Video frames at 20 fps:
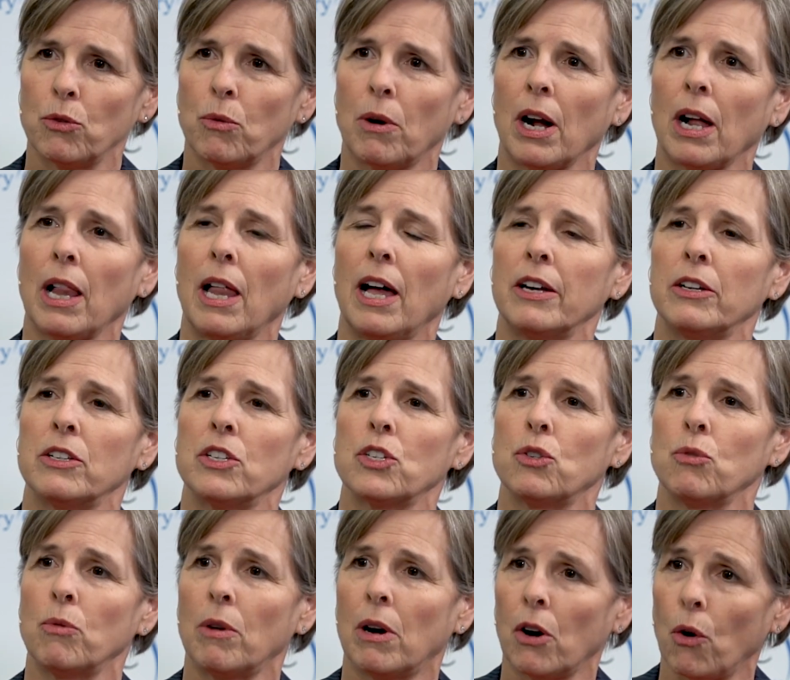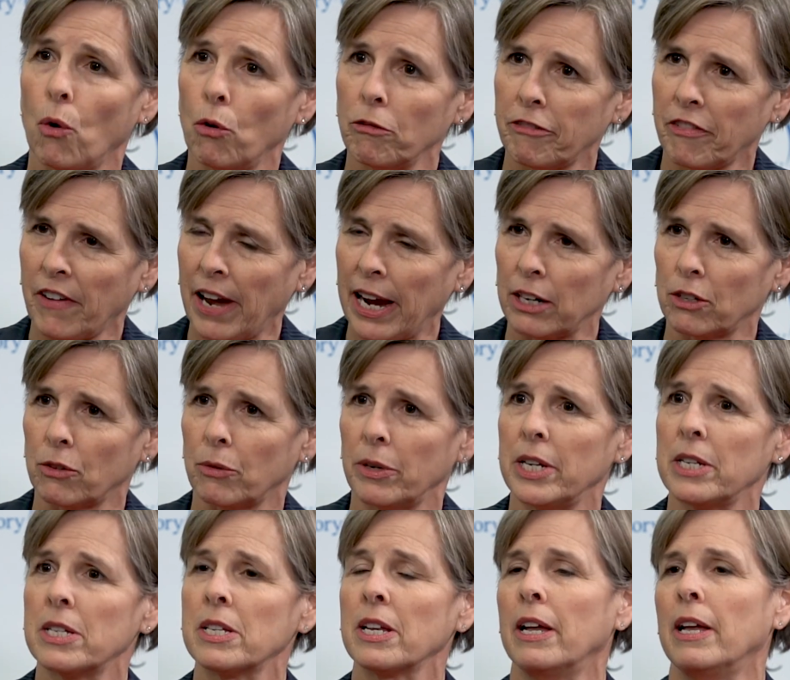to our clients to our own
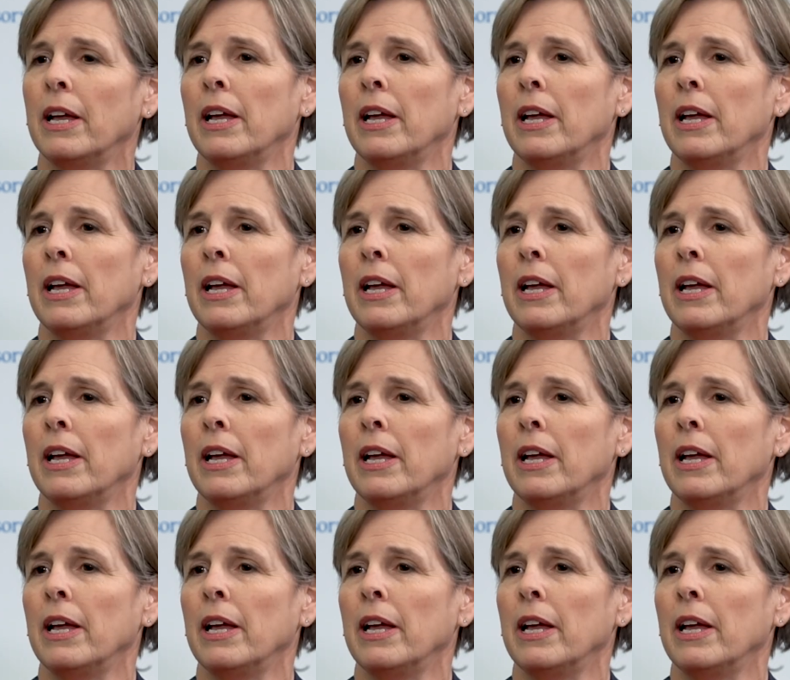factories.